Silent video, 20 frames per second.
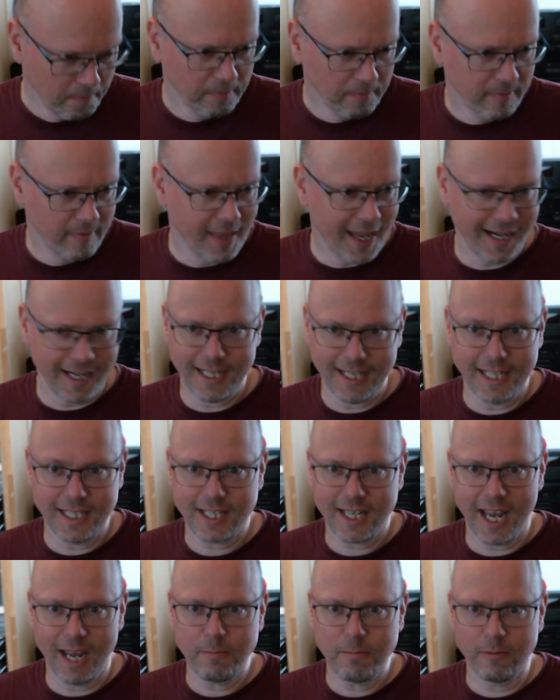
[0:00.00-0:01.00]
that it is
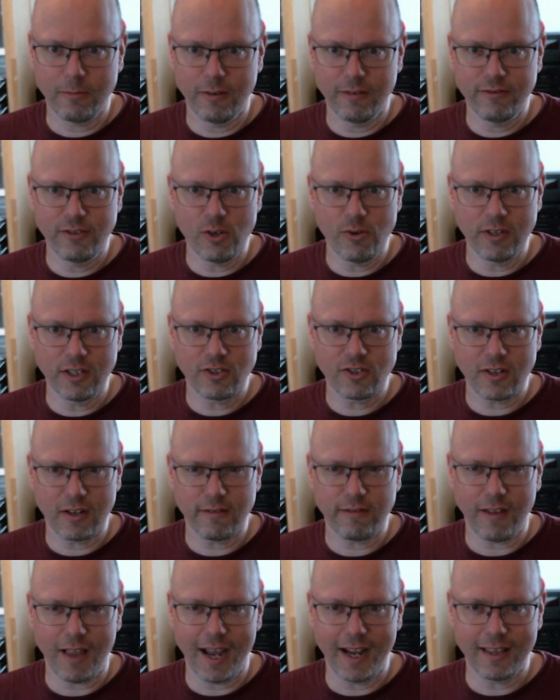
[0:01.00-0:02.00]
capable of doing
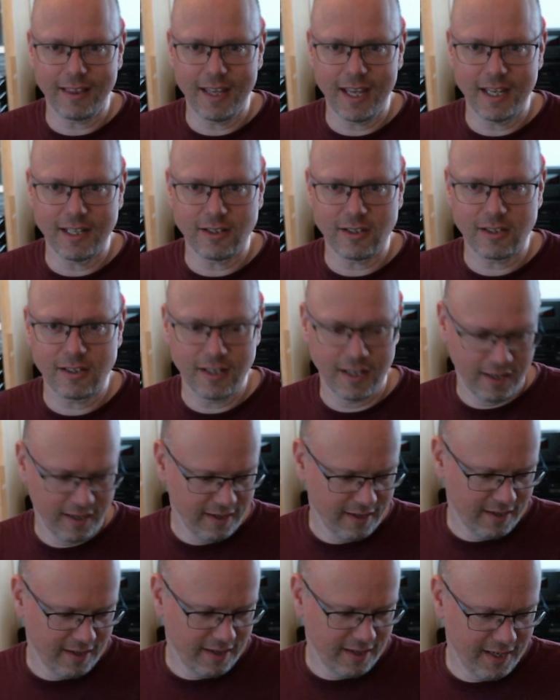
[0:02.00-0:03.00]
stuff like this
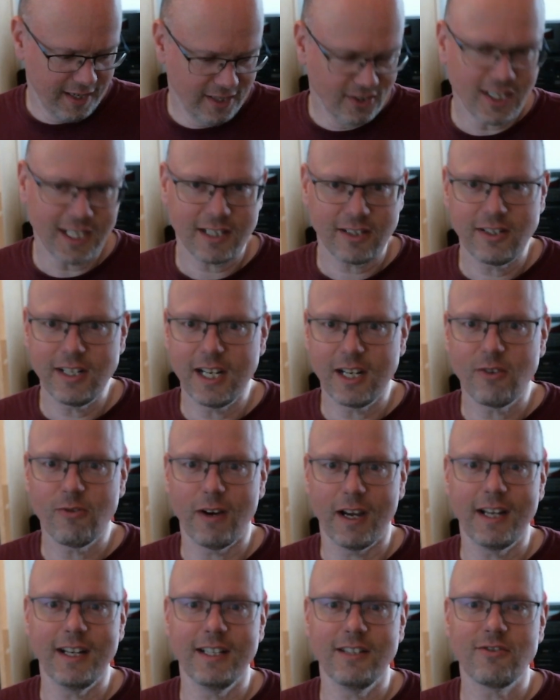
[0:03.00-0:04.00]
is actually
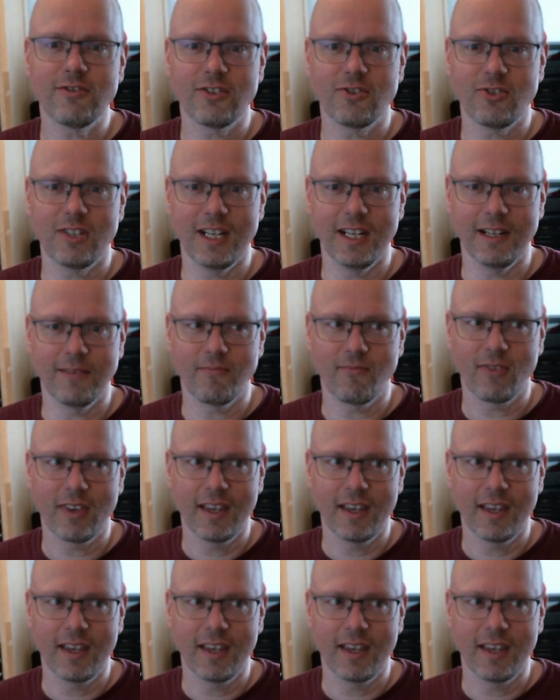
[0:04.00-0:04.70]
quite interesting.